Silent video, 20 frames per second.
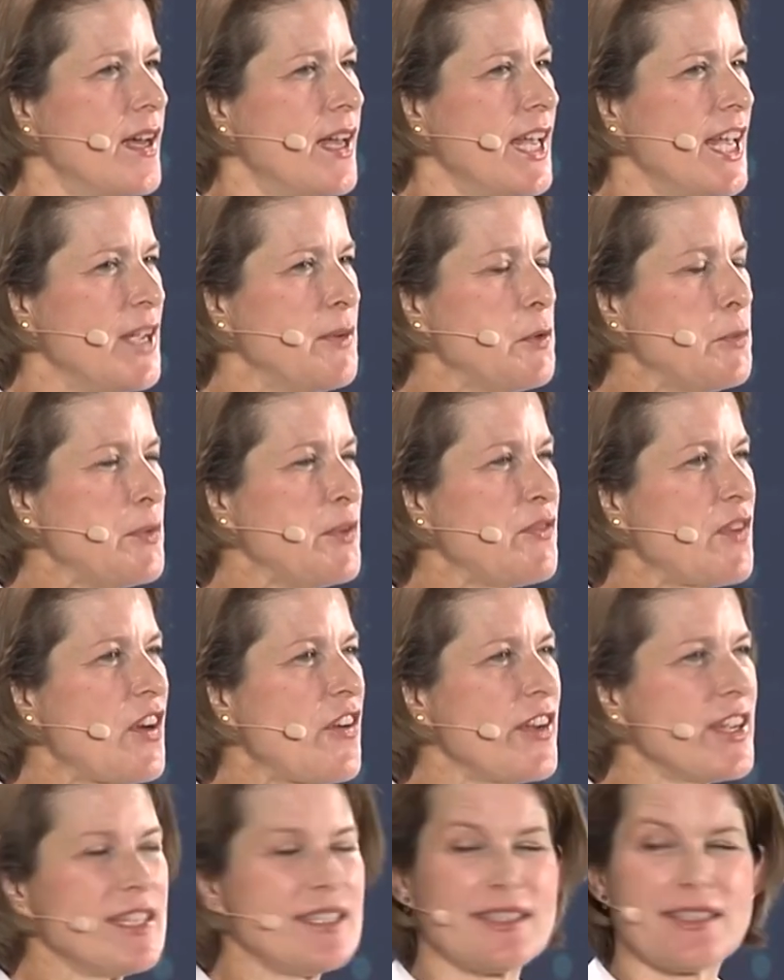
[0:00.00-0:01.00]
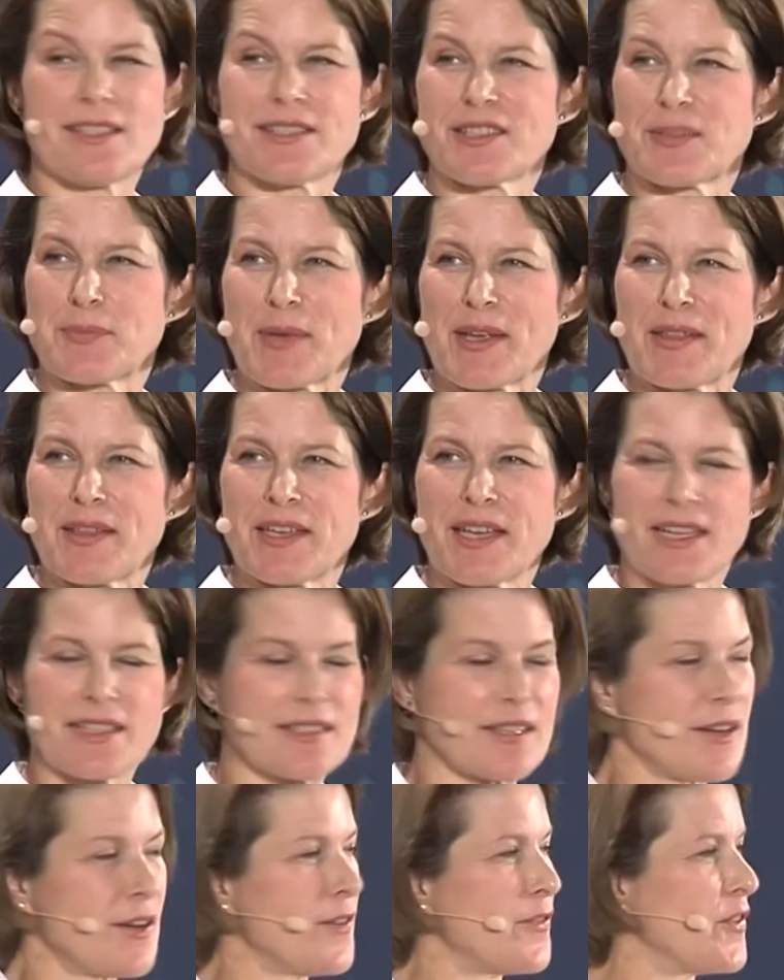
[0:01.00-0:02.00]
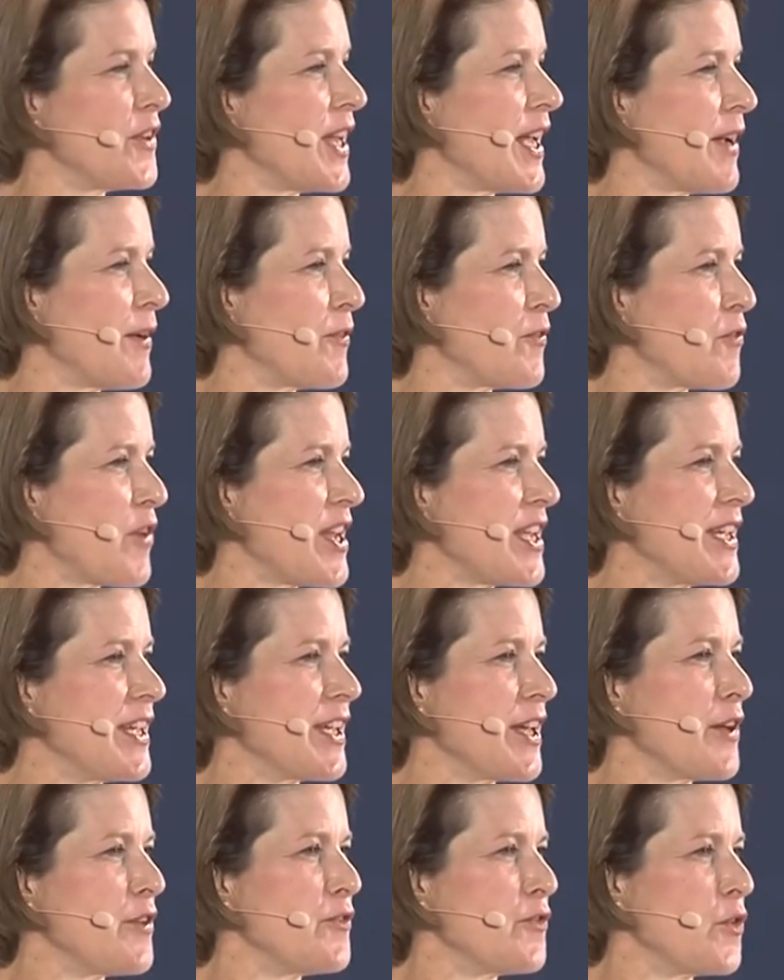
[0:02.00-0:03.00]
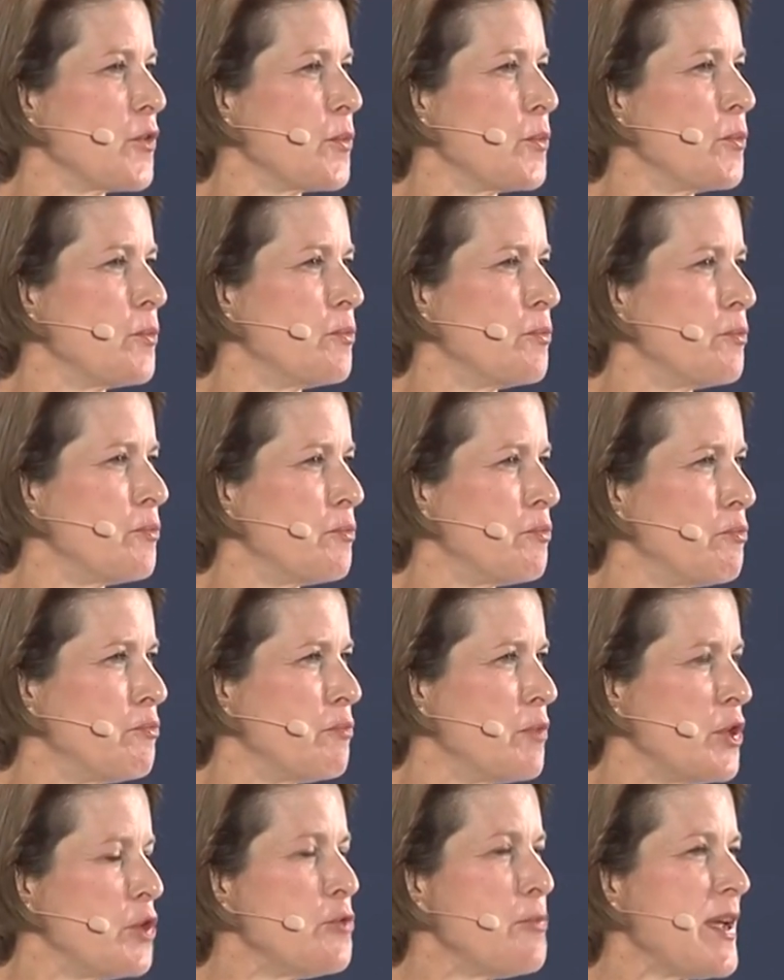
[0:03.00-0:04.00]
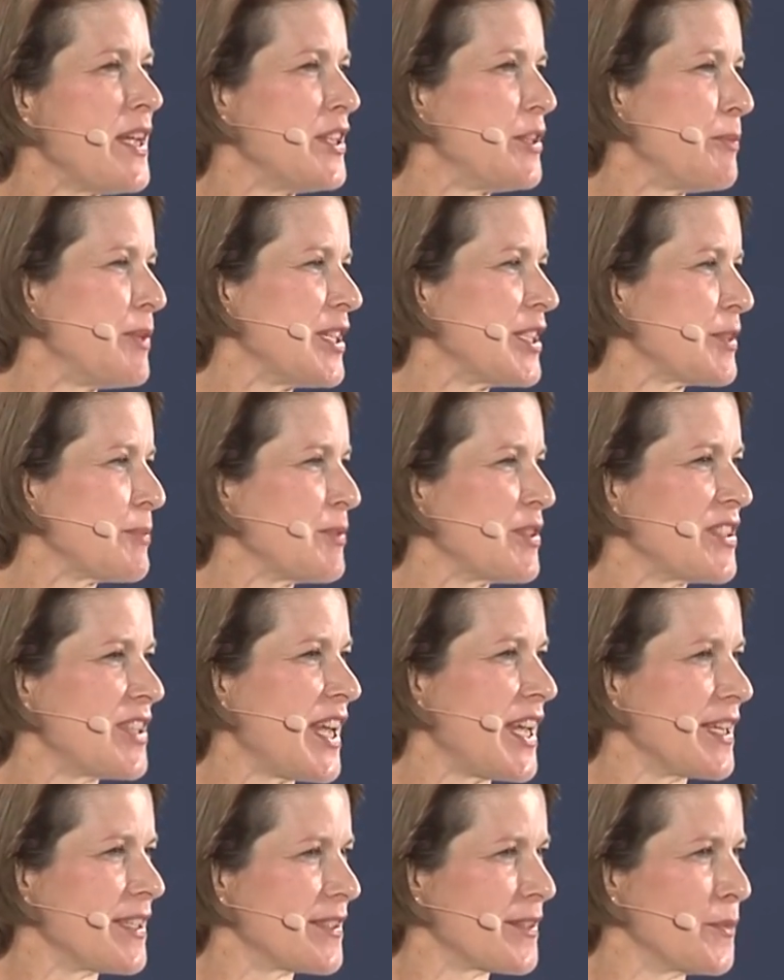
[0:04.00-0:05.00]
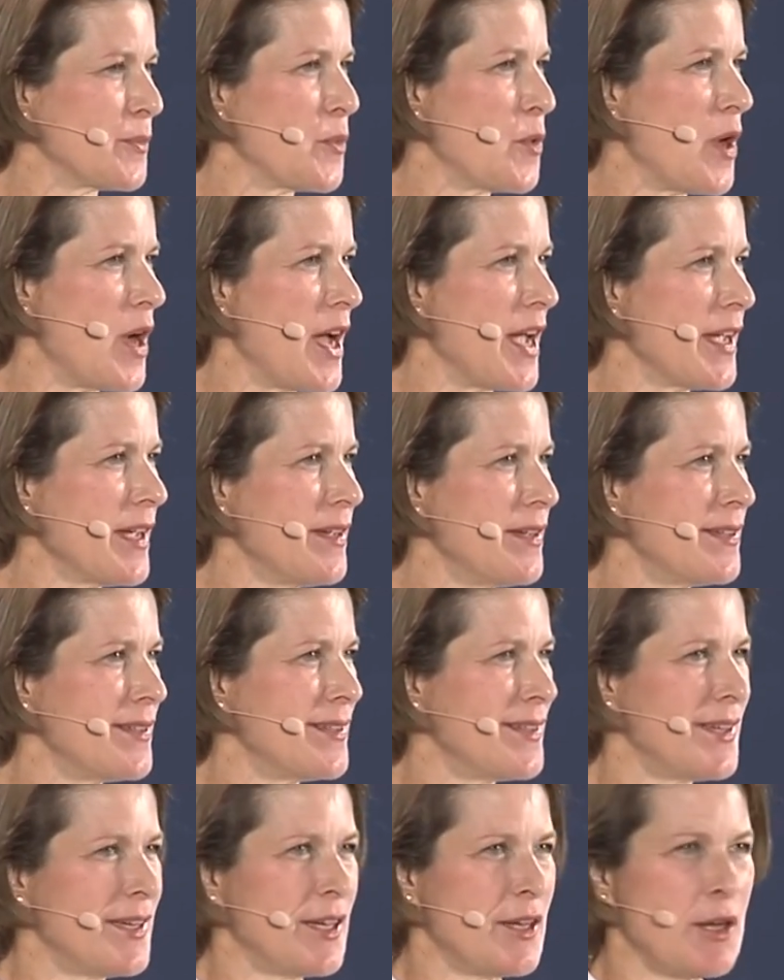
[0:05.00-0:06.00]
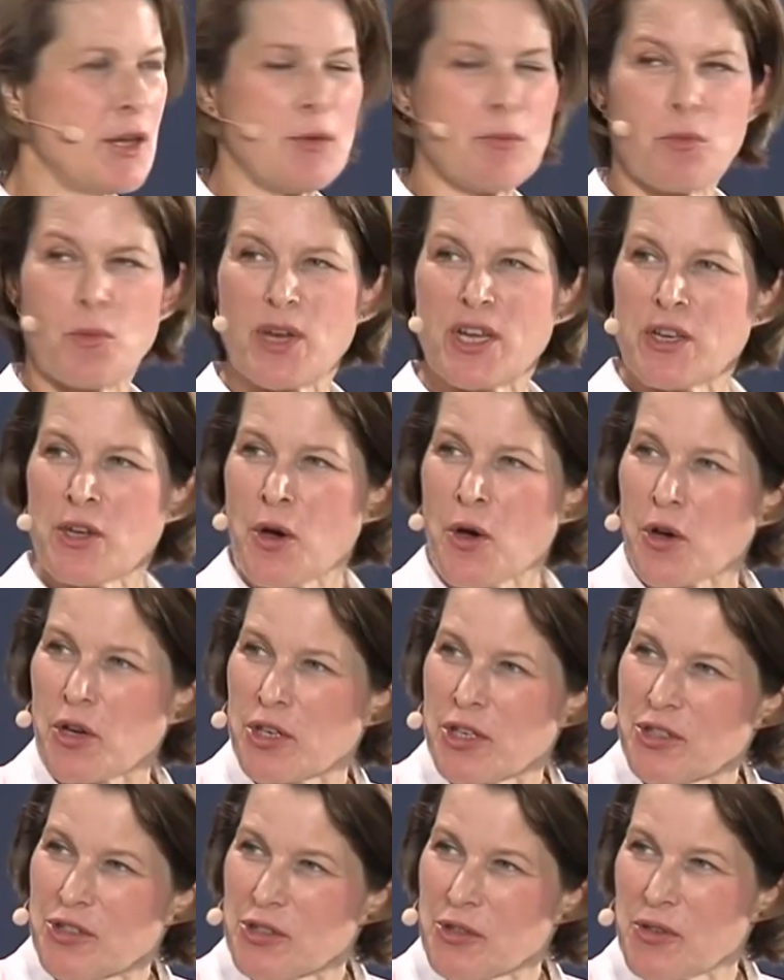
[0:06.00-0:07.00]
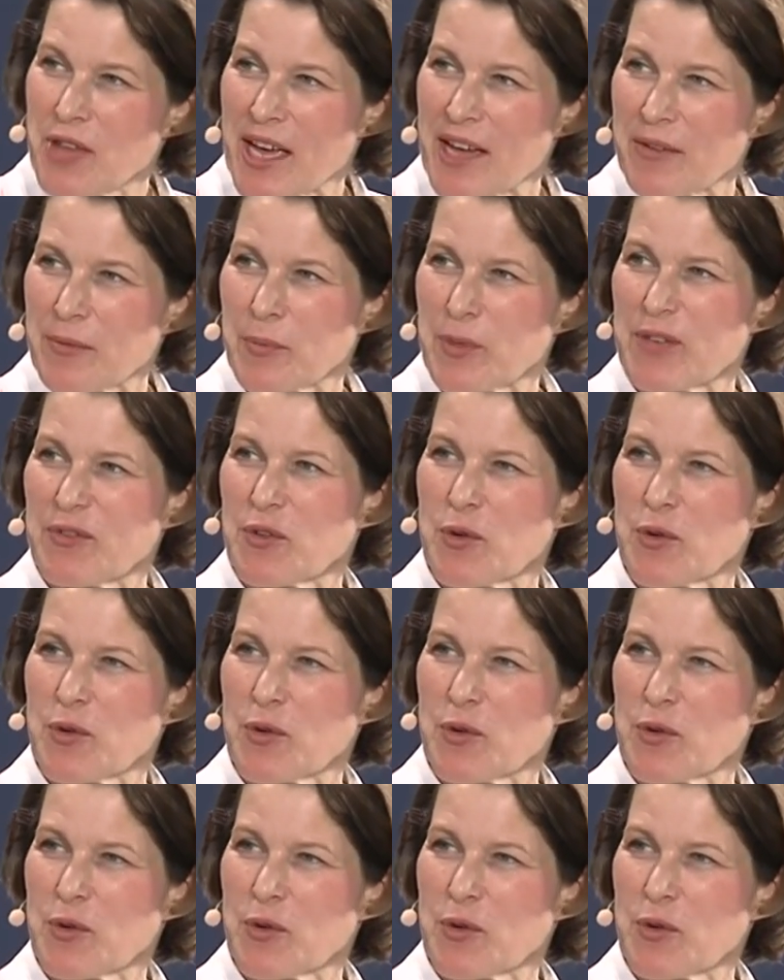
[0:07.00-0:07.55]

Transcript: it would be very easy to spend the next half an hour raking over who made the biggest mistakes and why. We're not going to do that. We've